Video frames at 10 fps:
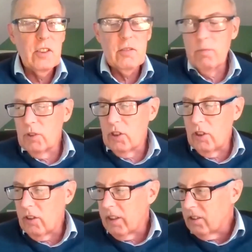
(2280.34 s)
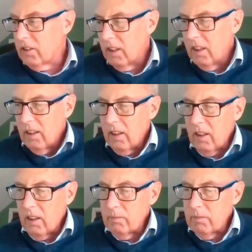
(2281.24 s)
Just curious.
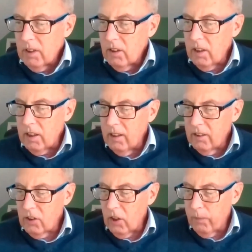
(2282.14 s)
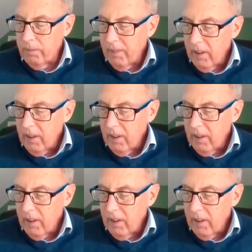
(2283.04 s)
Good. So